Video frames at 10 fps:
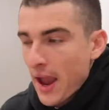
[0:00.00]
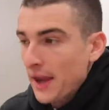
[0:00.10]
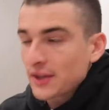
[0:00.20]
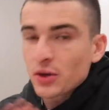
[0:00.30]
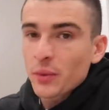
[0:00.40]
And
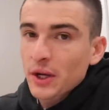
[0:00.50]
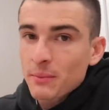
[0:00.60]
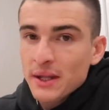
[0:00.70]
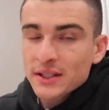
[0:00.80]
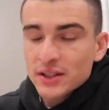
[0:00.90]
I don't
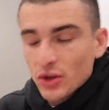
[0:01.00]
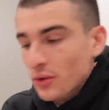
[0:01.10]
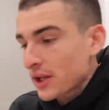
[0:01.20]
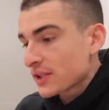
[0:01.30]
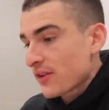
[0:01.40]
recommend it, don't
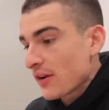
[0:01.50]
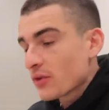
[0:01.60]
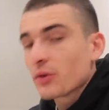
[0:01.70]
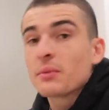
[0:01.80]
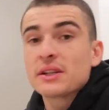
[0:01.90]
think it's for
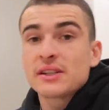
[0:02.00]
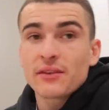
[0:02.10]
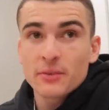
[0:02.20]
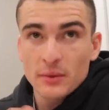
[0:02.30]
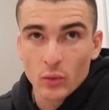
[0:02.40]
everyone, but it's
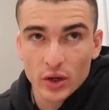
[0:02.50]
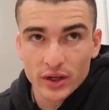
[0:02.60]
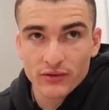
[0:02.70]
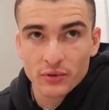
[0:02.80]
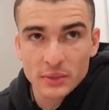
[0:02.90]
definitely been
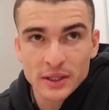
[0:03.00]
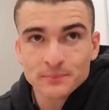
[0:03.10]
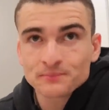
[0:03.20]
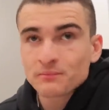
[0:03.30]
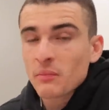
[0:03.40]
working for
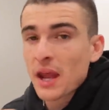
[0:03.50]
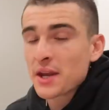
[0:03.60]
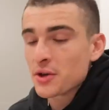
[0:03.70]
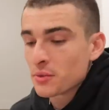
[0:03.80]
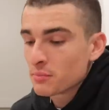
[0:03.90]
me.
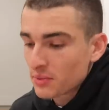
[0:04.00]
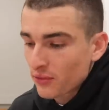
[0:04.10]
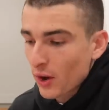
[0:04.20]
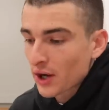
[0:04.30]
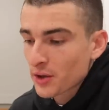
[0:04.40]
Anywho,
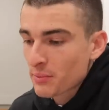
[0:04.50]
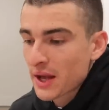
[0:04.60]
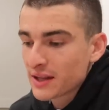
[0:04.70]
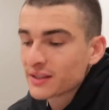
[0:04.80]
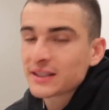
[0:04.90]
before I go to
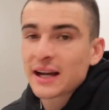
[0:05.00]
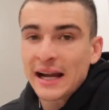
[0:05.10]
bed,